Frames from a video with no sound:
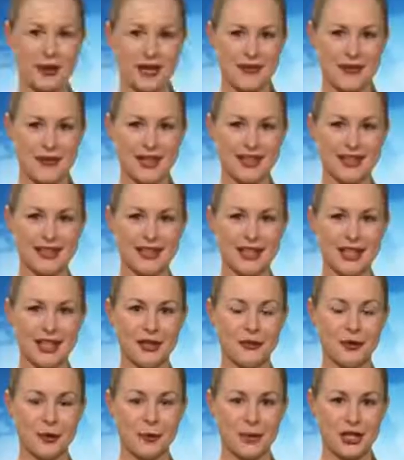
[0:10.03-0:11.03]

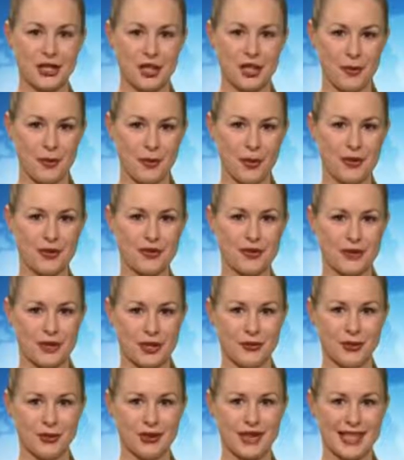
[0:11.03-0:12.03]
Issues with their kicking game
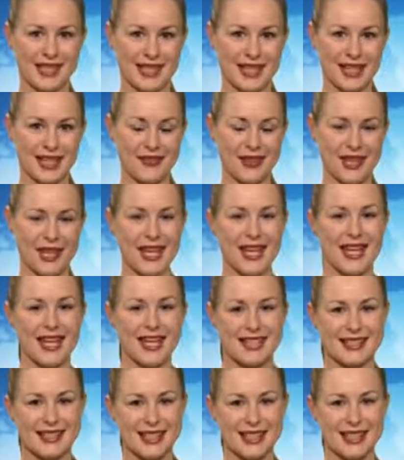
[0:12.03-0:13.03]
apparently led to
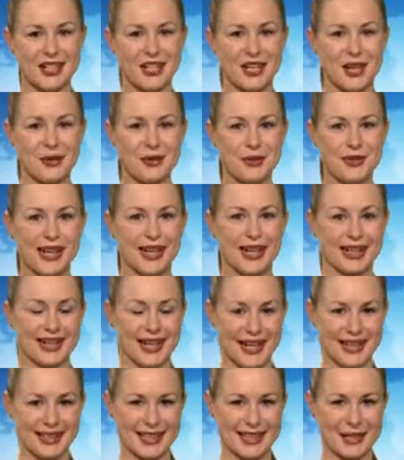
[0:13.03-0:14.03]
the Chargers making a
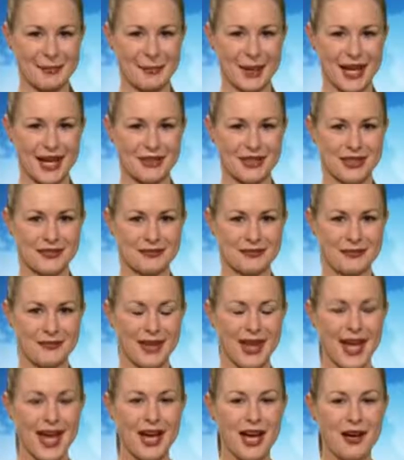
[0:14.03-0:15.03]
change at punter
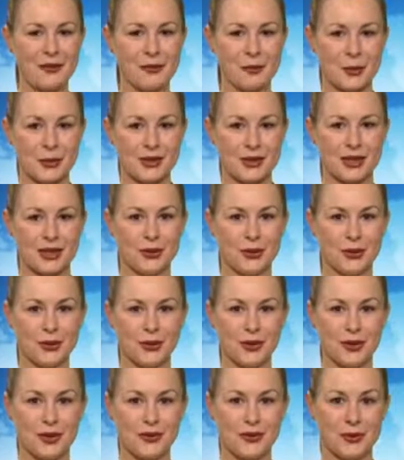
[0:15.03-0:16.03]
Tuesday.
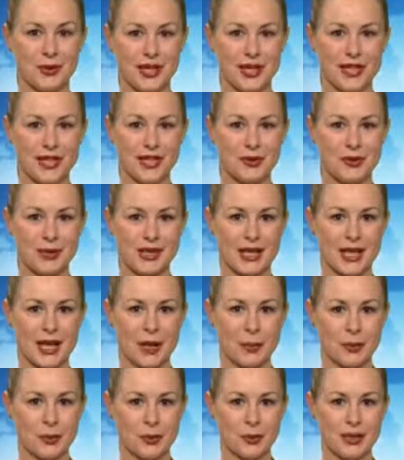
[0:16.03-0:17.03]
The team waived Drew
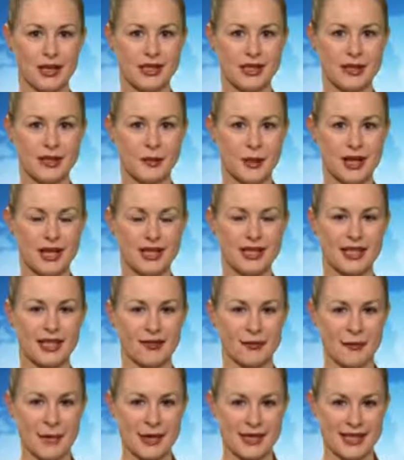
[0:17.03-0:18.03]
Kaser and signed
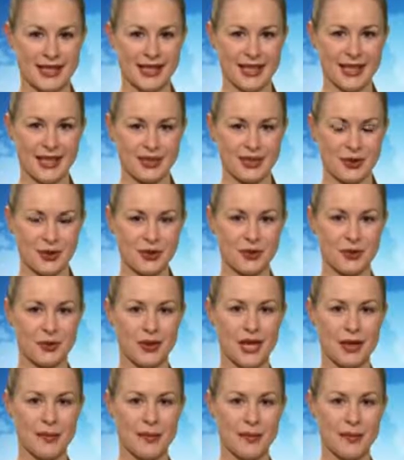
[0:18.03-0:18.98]
veteran Donnie Jones.